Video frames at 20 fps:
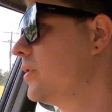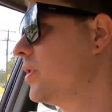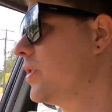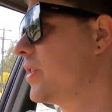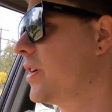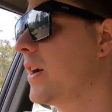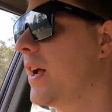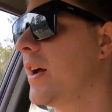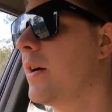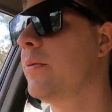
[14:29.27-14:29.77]
You
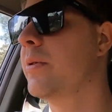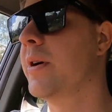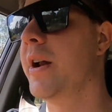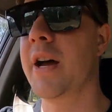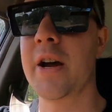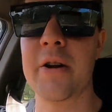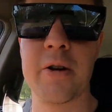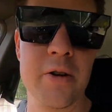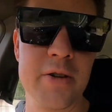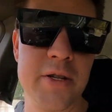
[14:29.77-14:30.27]
look at it what
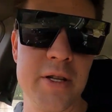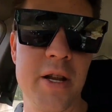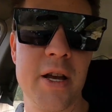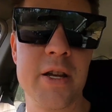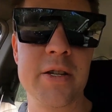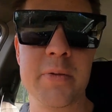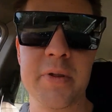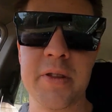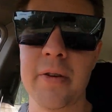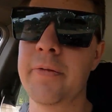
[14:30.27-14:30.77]
our cruiser
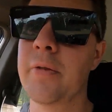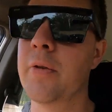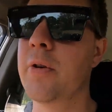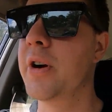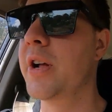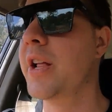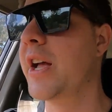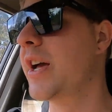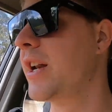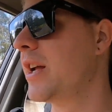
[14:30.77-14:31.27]
does with the
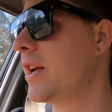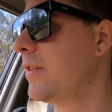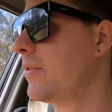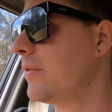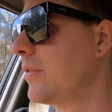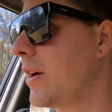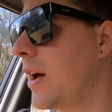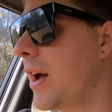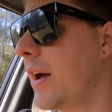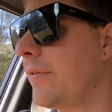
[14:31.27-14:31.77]

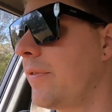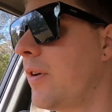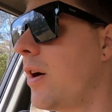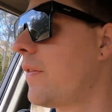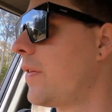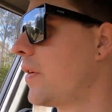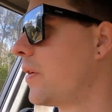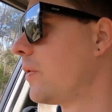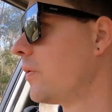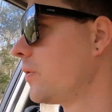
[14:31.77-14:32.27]
4L80 at
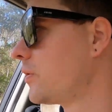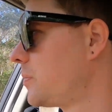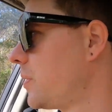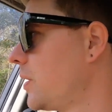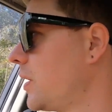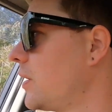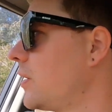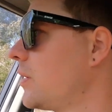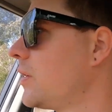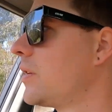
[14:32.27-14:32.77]
500
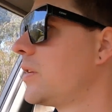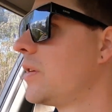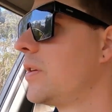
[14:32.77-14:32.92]
horsepower.